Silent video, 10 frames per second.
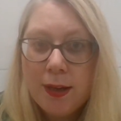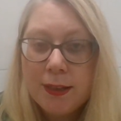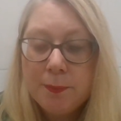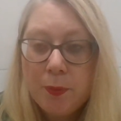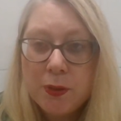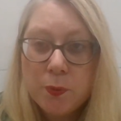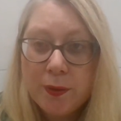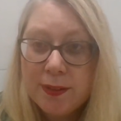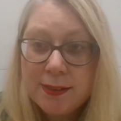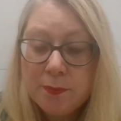a point
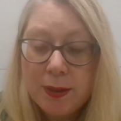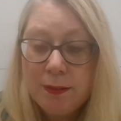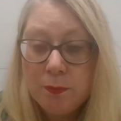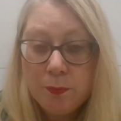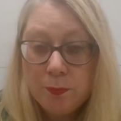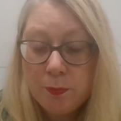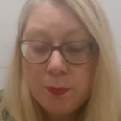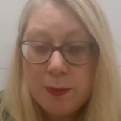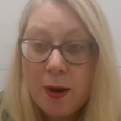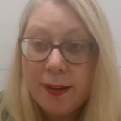
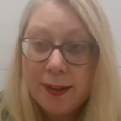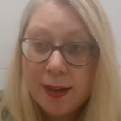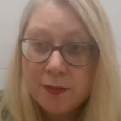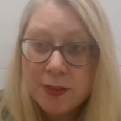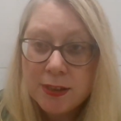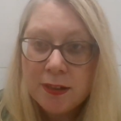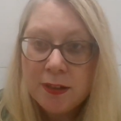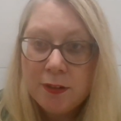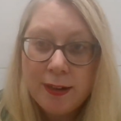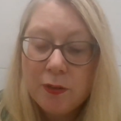when My Account
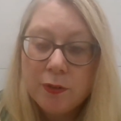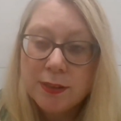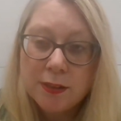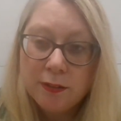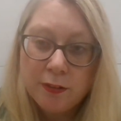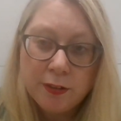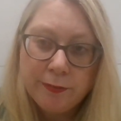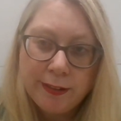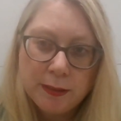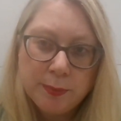records are
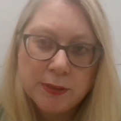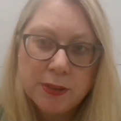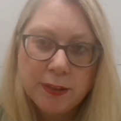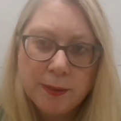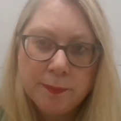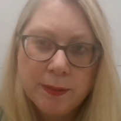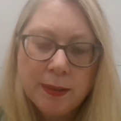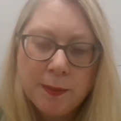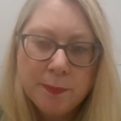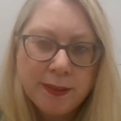unavailable to them.
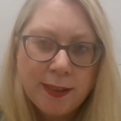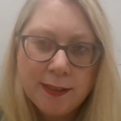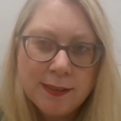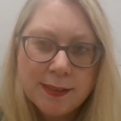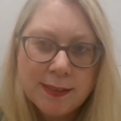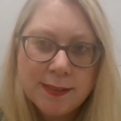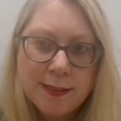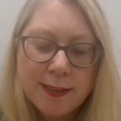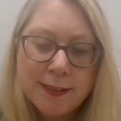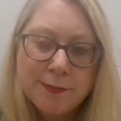But that
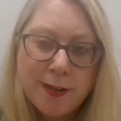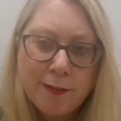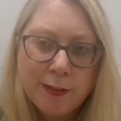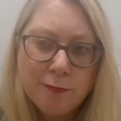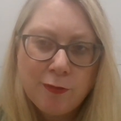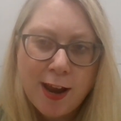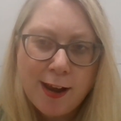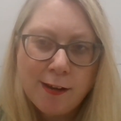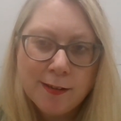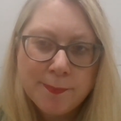is very
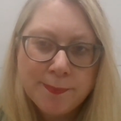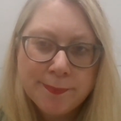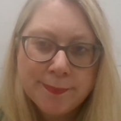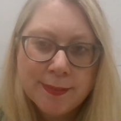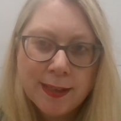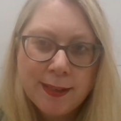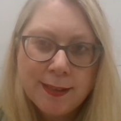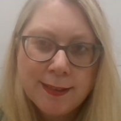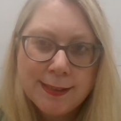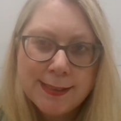rare.
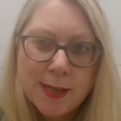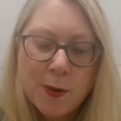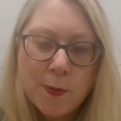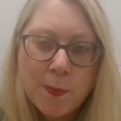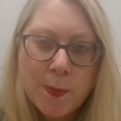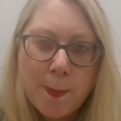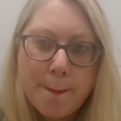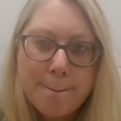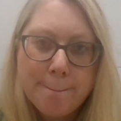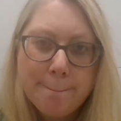So
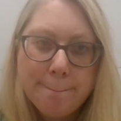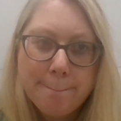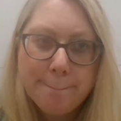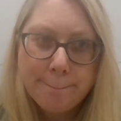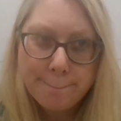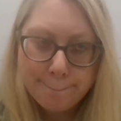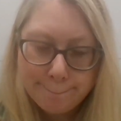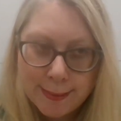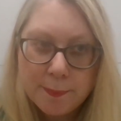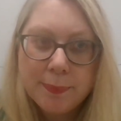
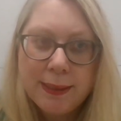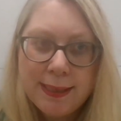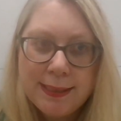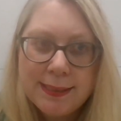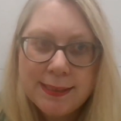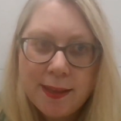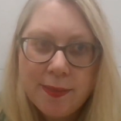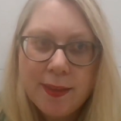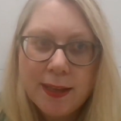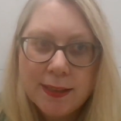please
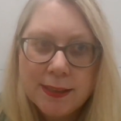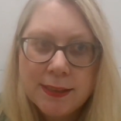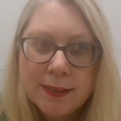send that